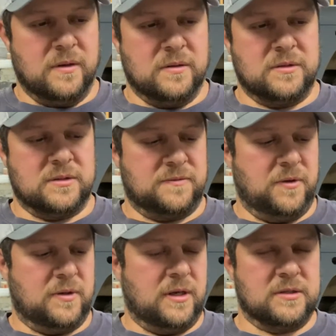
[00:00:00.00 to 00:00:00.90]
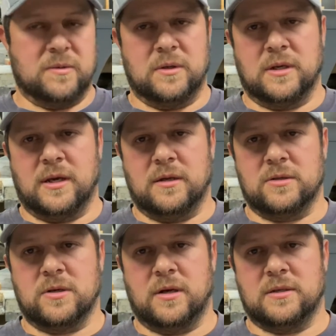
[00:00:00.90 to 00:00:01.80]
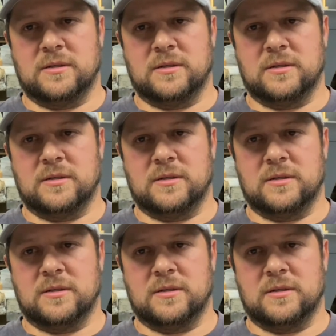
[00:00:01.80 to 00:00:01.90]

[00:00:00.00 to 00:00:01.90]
Just a few things I wanted to kind of address.